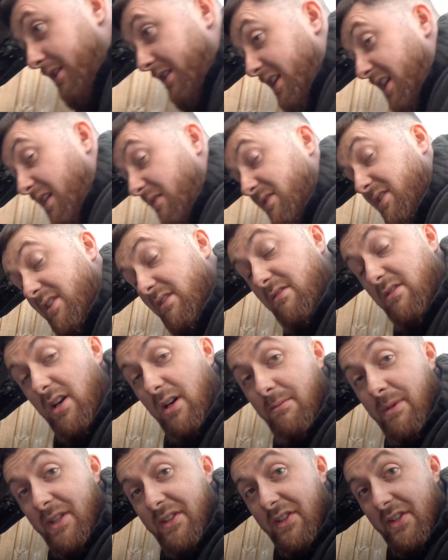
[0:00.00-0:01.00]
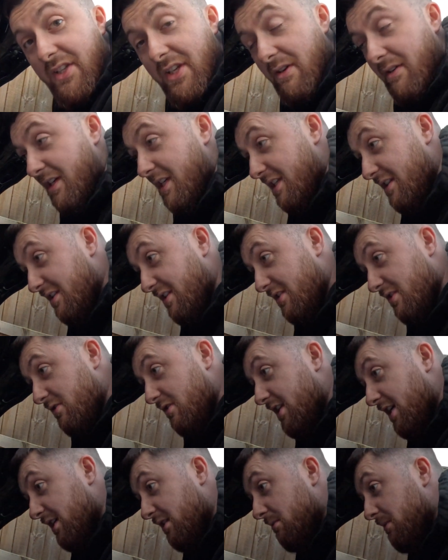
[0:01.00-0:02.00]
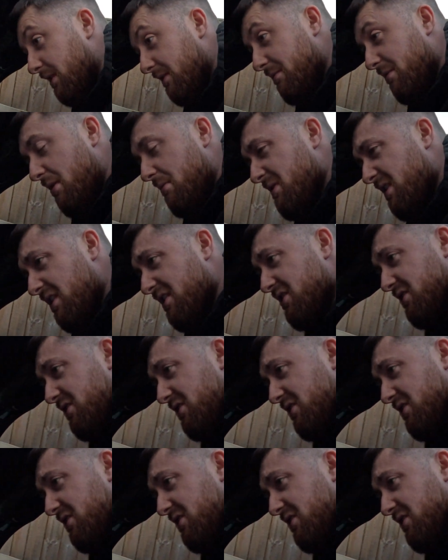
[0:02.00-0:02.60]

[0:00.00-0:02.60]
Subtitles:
Yeah, we've still got a bit to do. I need to sort that out, but I'm probably going to